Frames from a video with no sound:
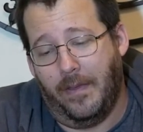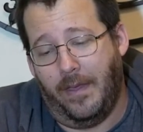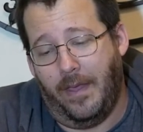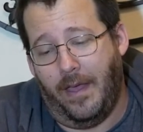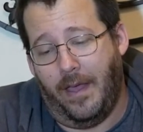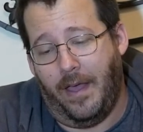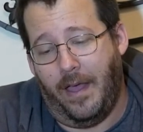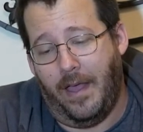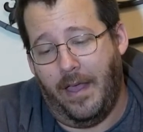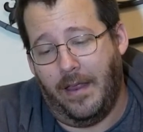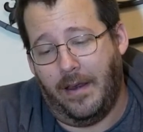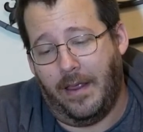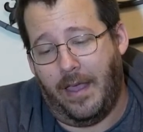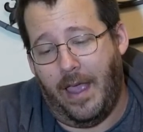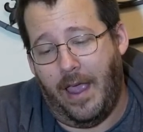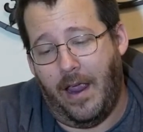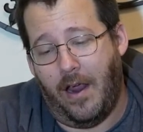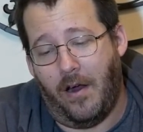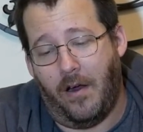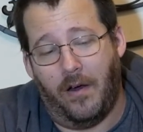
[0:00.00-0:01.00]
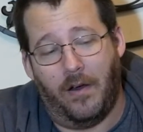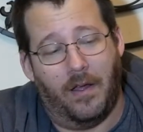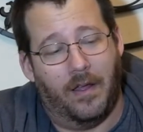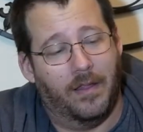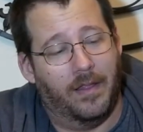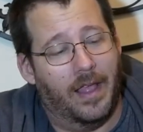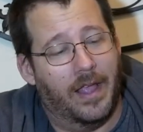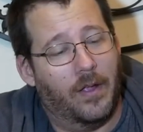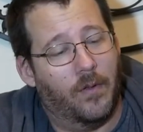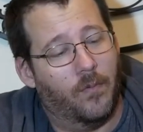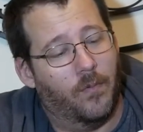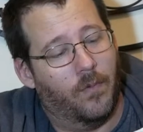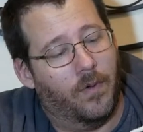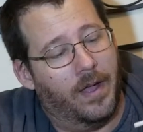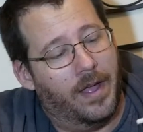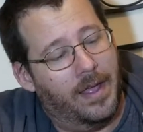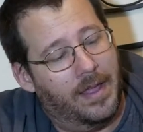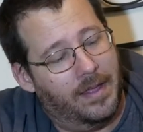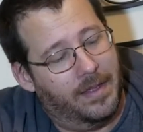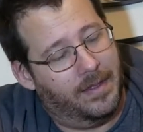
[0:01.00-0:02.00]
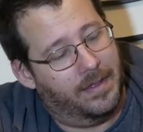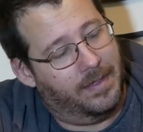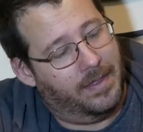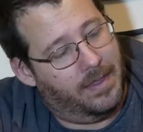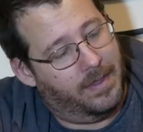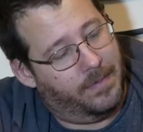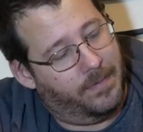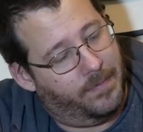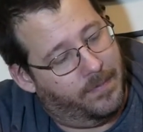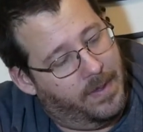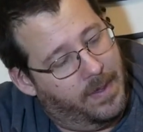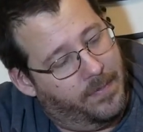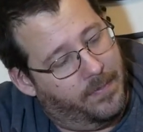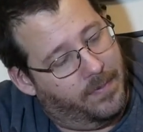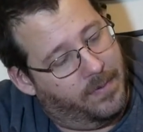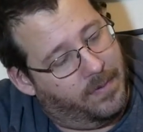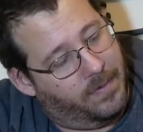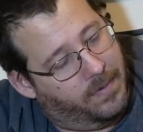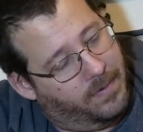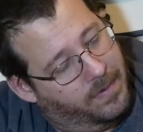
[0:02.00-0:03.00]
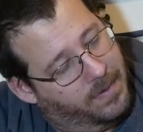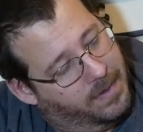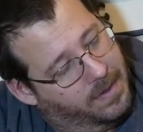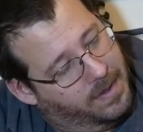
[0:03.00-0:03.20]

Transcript: and care, unlike what the people